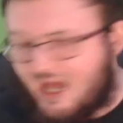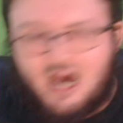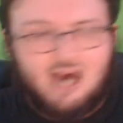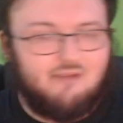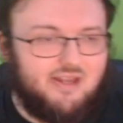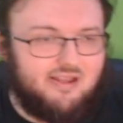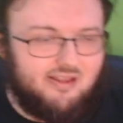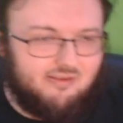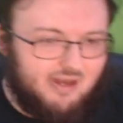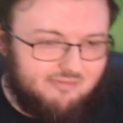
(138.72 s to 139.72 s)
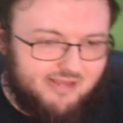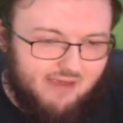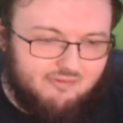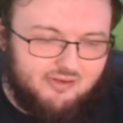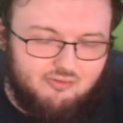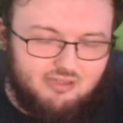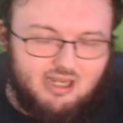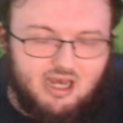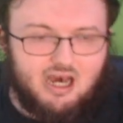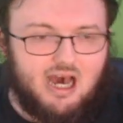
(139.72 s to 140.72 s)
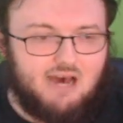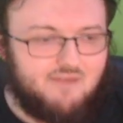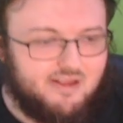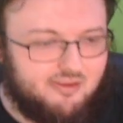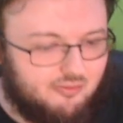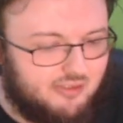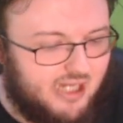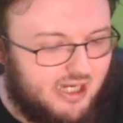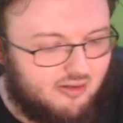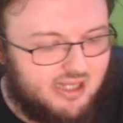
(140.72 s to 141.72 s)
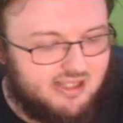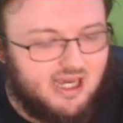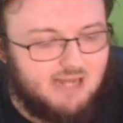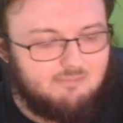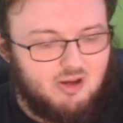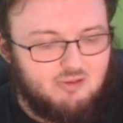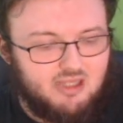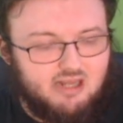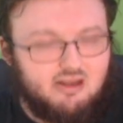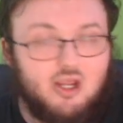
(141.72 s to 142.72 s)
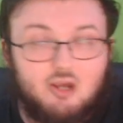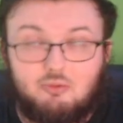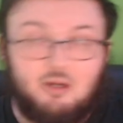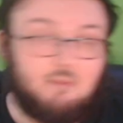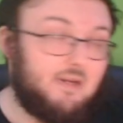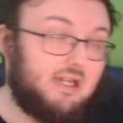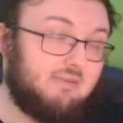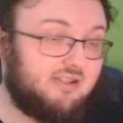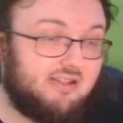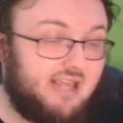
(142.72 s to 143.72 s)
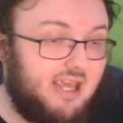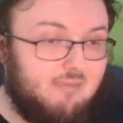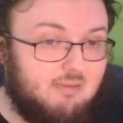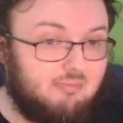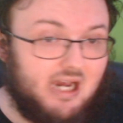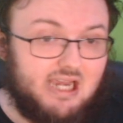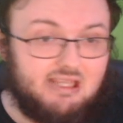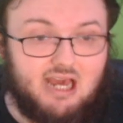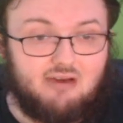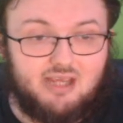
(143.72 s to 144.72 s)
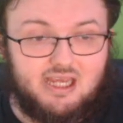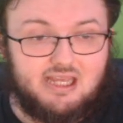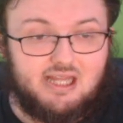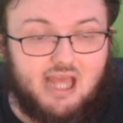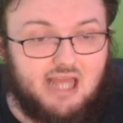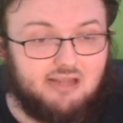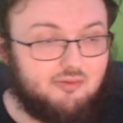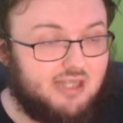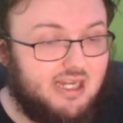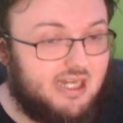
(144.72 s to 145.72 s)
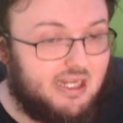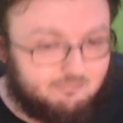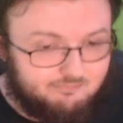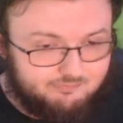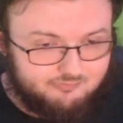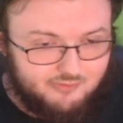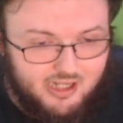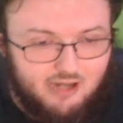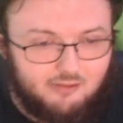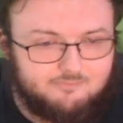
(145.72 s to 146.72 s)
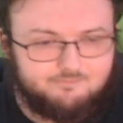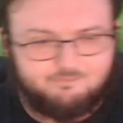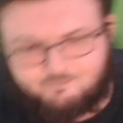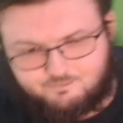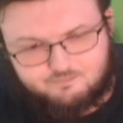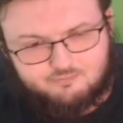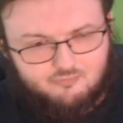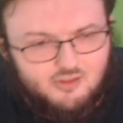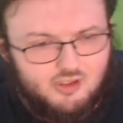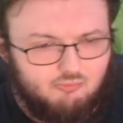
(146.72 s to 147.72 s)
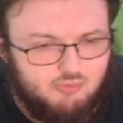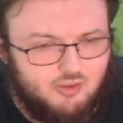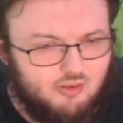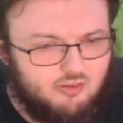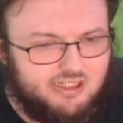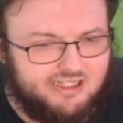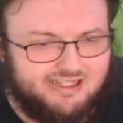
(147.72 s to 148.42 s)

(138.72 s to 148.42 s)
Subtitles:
Obviously, the Ravens have a new offense coordinator in Todd Monken. We're pretty much the same in Brian Callahan and Lou Dini. So, we're on the